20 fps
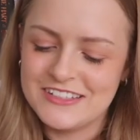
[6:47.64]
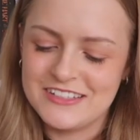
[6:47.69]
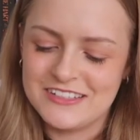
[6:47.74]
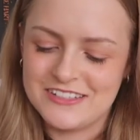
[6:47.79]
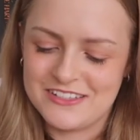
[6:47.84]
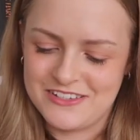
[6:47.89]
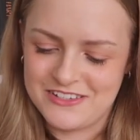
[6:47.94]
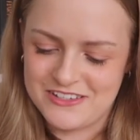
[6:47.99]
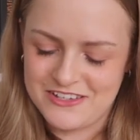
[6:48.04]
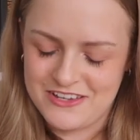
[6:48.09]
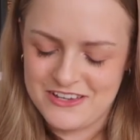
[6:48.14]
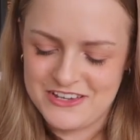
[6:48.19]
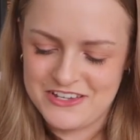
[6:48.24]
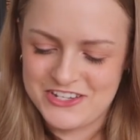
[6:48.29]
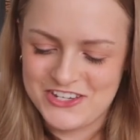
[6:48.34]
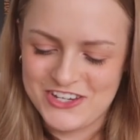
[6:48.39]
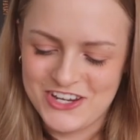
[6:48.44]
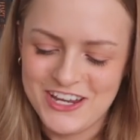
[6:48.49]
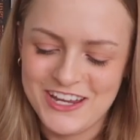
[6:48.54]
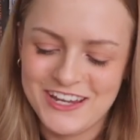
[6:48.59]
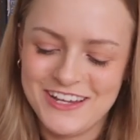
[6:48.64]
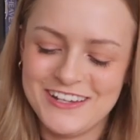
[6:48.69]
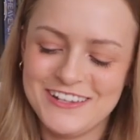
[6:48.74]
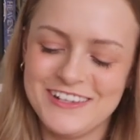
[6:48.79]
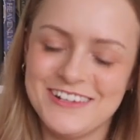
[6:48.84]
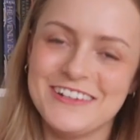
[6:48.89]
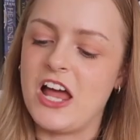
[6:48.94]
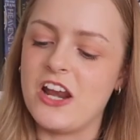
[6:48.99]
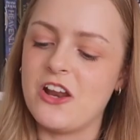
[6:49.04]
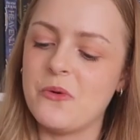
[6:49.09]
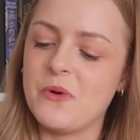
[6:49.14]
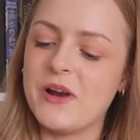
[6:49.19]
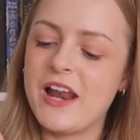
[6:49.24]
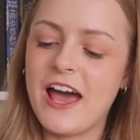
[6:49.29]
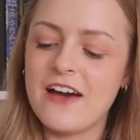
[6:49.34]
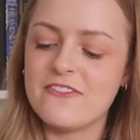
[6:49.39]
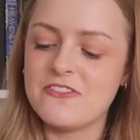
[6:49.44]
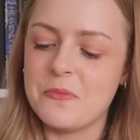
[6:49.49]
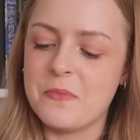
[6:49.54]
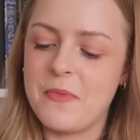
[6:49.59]
Oh gosh. I don't want to
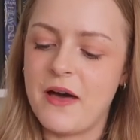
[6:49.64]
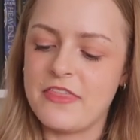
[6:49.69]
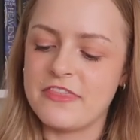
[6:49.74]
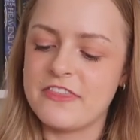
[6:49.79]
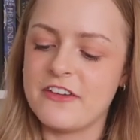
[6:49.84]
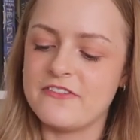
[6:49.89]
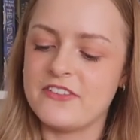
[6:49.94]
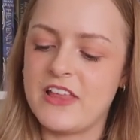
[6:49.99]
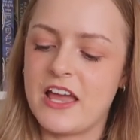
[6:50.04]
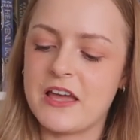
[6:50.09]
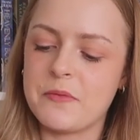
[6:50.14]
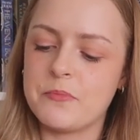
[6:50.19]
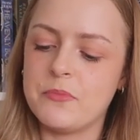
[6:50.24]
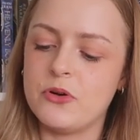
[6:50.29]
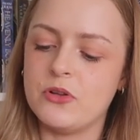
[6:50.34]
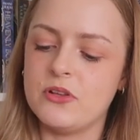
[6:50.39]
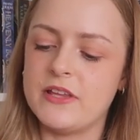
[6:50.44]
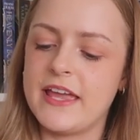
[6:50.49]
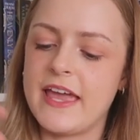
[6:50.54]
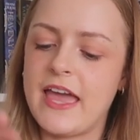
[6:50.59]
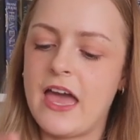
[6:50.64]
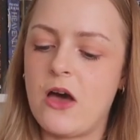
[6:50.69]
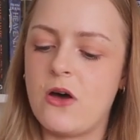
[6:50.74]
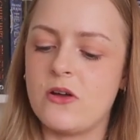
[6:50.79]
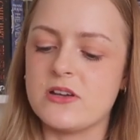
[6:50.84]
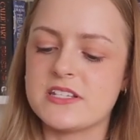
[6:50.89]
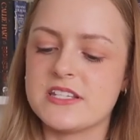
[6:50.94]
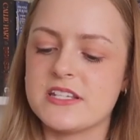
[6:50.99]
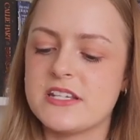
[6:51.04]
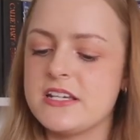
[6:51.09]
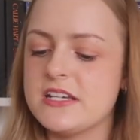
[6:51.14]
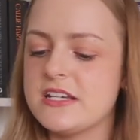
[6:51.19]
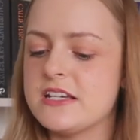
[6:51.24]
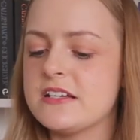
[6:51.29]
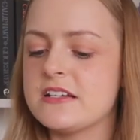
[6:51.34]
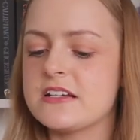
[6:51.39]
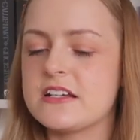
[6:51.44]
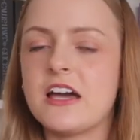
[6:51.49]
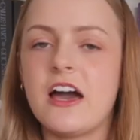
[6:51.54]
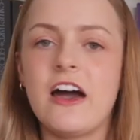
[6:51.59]
have a month of like pulling out
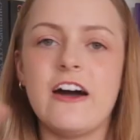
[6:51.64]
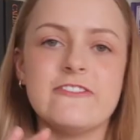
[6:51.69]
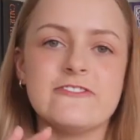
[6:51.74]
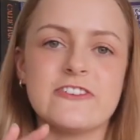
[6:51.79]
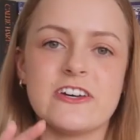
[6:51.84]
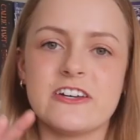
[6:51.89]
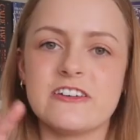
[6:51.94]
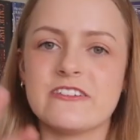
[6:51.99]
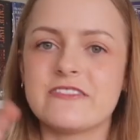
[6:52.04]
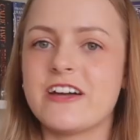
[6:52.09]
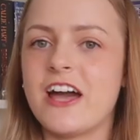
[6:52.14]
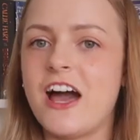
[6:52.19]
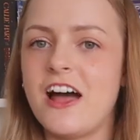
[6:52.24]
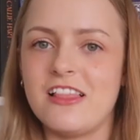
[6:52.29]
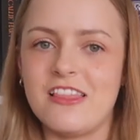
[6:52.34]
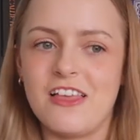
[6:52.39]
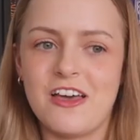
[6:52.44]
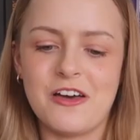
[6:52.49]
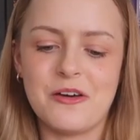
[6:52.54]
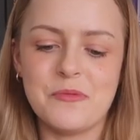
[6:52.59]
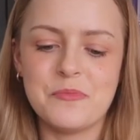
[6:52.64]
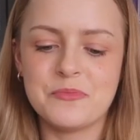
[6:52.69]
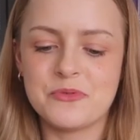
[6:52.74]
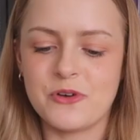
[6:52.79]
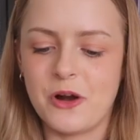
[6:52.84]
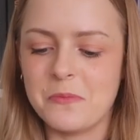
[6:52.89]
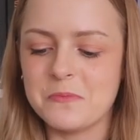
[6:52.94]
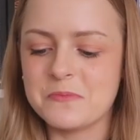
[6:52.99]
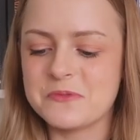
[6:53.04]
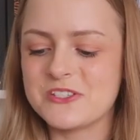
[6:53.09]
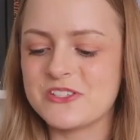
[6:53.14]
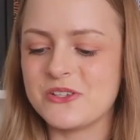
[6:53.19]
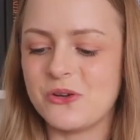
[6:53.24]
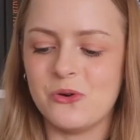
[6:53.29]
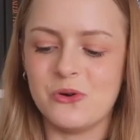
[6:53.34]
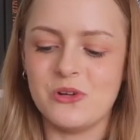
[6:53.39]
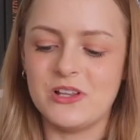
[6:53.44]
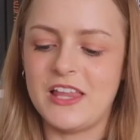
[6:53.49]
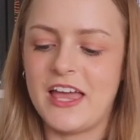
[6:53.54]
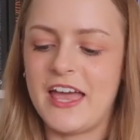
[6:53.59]
cover color prompts
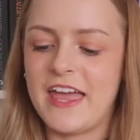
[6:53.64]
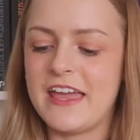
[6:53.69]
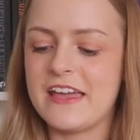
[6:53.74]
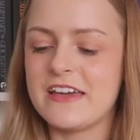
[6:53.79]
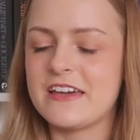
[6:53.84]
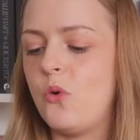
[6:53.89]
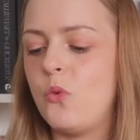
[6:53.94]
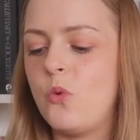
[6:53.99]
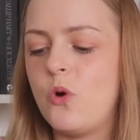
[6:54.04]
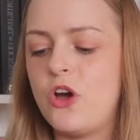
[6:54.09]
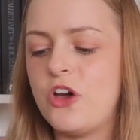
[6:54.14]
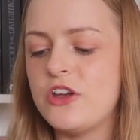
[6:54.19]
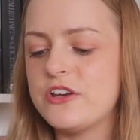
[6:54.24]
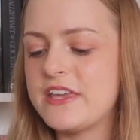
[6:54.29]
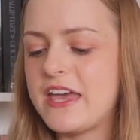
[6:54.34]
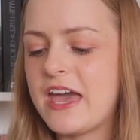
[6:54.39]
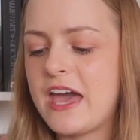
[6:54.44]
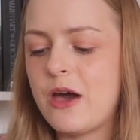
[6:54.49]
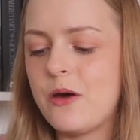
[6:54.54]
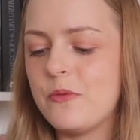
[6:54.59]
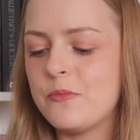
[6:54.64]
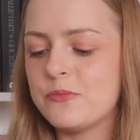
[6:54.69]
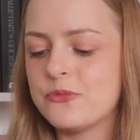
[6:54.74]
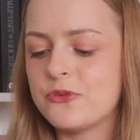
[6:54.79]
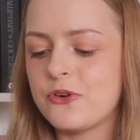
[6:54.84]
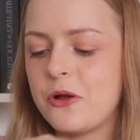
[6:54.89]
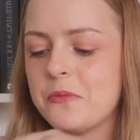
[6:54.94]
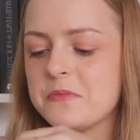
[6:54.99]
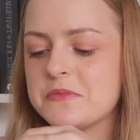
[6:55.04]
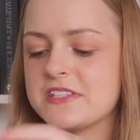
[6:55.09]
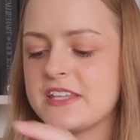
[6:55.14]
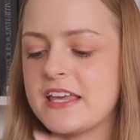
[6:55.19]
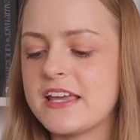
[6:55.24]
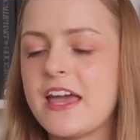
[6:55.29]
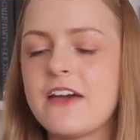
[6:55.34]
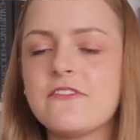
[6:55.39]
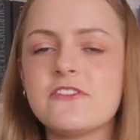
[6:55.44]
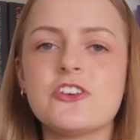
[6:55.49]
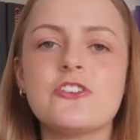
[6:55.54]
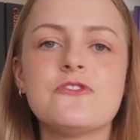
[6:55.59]
or like word count prompts. Like
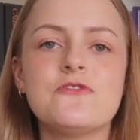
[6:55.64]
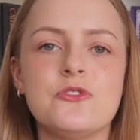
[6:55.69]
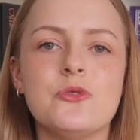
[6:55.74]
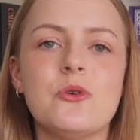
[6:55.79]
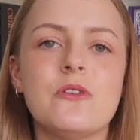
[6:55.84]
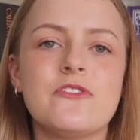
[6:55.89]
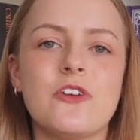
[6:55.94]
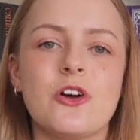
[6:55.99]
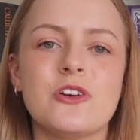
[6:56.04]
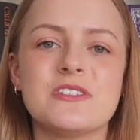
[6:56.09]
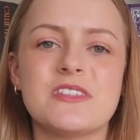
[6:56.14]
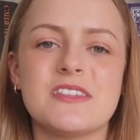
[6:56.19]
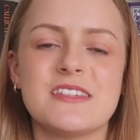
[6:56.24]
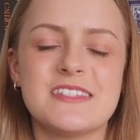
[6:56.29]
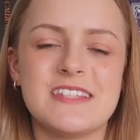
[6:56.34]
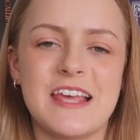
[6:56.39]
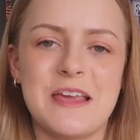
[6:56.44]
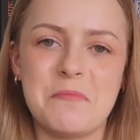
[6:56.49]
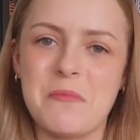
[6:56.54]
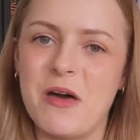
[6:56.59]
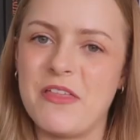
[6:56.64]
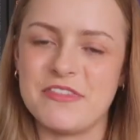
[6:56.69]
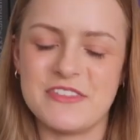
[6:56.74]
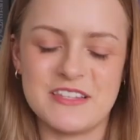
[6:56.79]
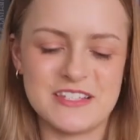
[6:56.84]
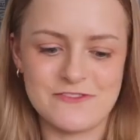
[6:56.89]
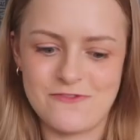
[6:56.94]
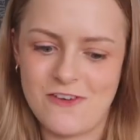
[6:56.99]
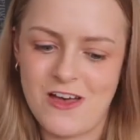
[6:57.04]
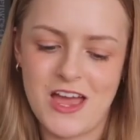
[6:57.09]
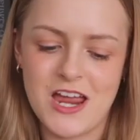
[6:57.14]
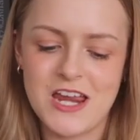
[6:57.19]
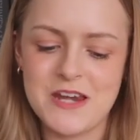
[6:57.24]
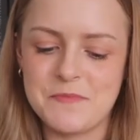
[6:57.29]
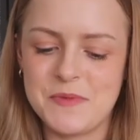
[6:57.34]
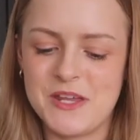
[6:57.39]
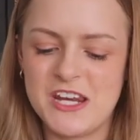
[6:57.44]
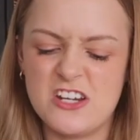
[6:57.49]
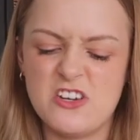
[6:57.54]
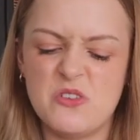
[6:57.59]
having a few of those in the same month is fine,
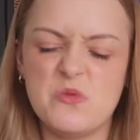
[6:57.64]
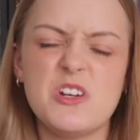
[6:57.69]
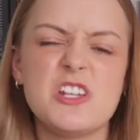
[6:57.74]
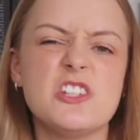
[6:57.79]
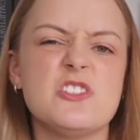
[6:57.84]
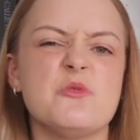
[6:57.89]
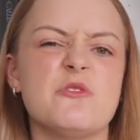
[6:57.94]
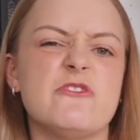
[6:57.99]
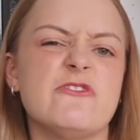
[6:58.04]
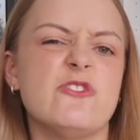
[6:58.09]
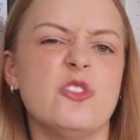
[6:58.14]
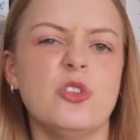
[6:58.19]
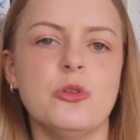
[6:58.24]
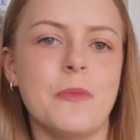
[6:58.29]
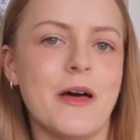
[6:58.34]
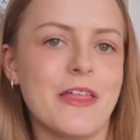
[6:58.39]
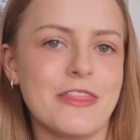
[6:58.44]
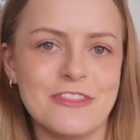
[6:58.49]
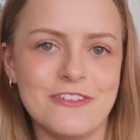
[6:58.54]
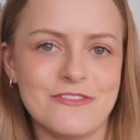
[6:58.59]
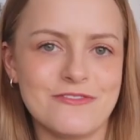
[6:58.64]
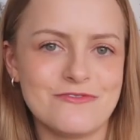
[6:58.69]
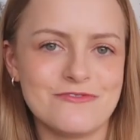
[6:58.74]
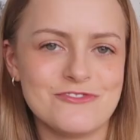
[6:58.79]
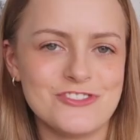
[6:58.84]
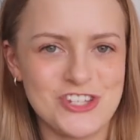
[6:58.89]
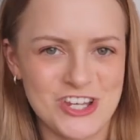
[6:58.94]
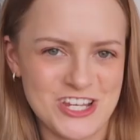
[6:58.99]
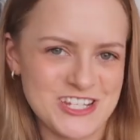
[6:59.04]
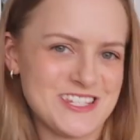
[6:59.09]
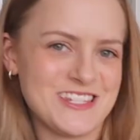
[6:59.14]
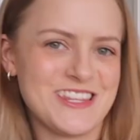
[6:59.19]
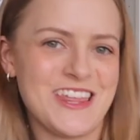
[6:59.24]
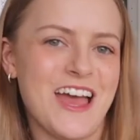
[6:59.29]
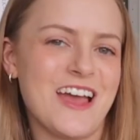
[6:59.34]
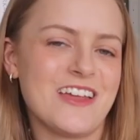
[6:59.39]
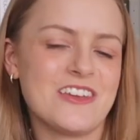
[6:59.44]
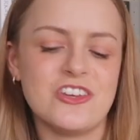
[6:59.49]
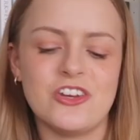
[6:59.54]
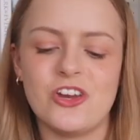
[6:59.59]
but I don't want to do a full month of just
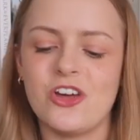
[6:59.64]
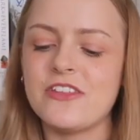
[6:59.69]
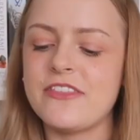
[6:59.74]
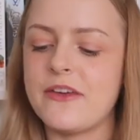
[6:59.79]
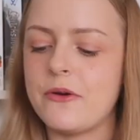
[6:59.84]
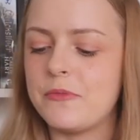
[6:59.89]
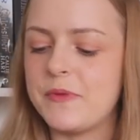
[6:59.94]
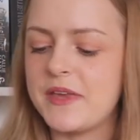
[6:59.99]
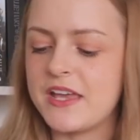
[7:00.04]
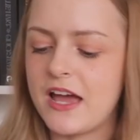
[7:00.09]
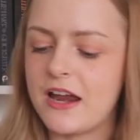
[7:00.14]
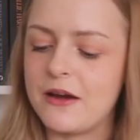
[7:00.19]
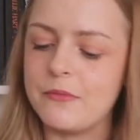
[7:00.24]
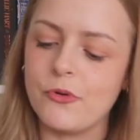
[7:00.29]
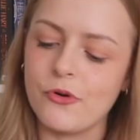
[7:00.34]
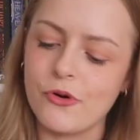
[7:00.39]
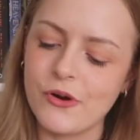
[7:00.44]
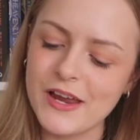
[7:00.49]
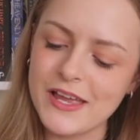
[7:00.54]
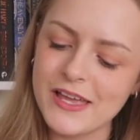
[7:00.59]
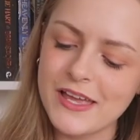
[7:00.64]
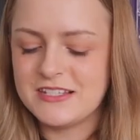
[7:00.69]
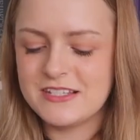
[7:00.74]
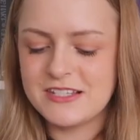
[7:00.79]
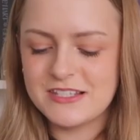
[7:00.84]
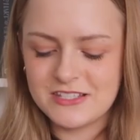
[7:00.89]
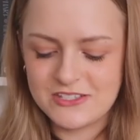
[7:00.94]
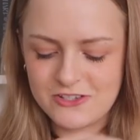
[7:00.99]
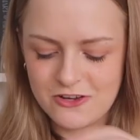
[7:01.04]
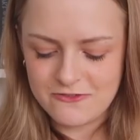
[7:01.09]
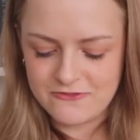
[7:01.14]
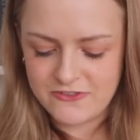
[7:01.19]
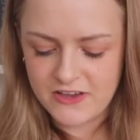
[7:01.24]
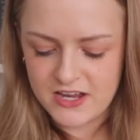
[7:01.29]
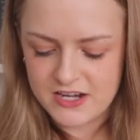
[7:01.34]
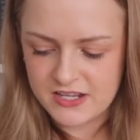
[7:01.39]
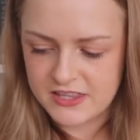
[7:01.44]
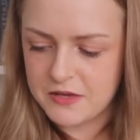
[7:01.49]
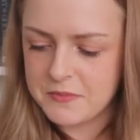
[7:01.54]
that, you know? That would be kind of boring. This is so fun.